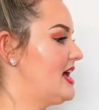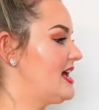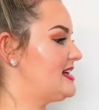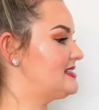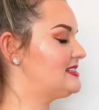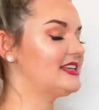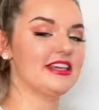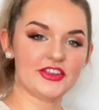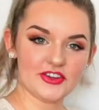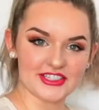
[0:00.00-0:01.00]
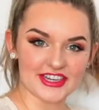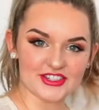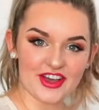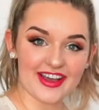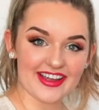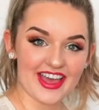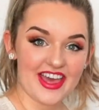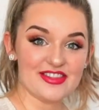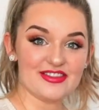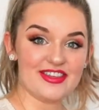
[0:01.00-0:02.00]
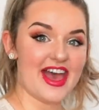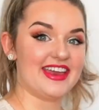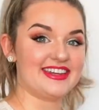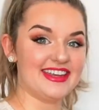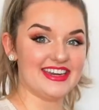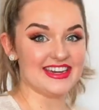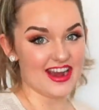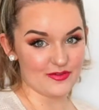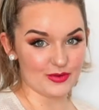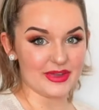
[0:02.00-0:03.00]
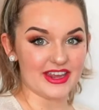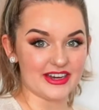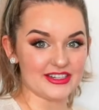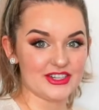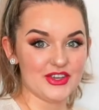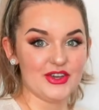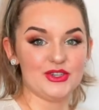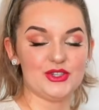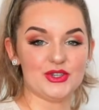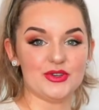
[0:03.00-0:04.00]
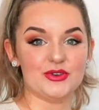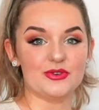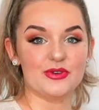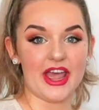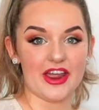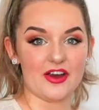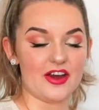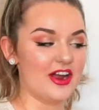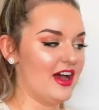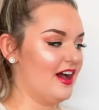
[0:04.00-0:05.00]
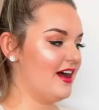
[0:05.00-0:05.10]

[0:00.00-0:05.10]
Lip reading: a singular TikTok that never made it to air.